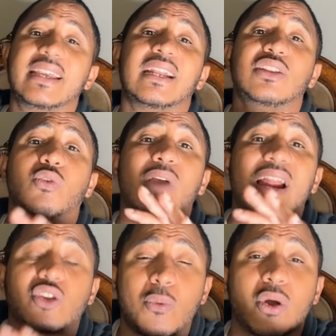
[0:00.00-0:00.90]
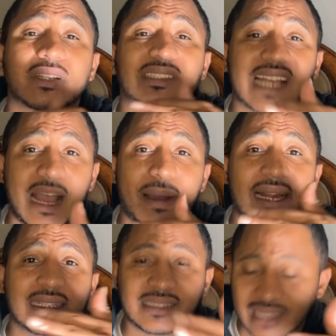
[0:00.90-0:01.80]
Getting the radical on the side
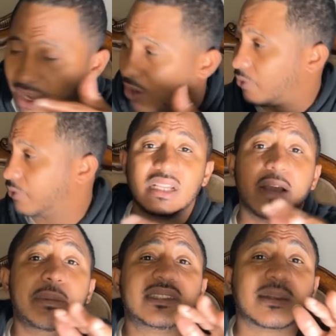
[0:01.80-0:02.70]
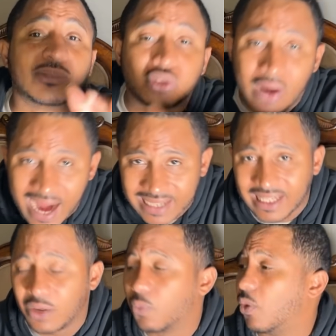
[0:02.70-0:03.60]
by itself, that would be
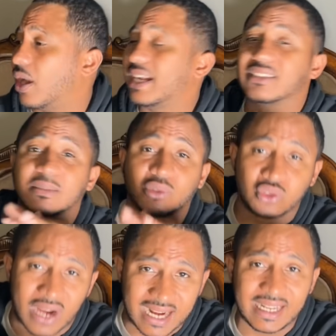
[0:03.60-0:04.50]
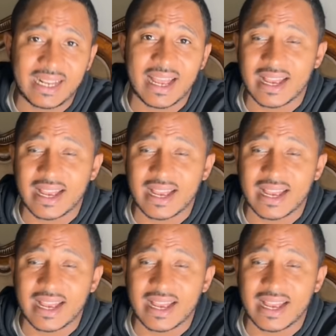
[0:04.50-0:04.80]
subtracting 1 and subtracting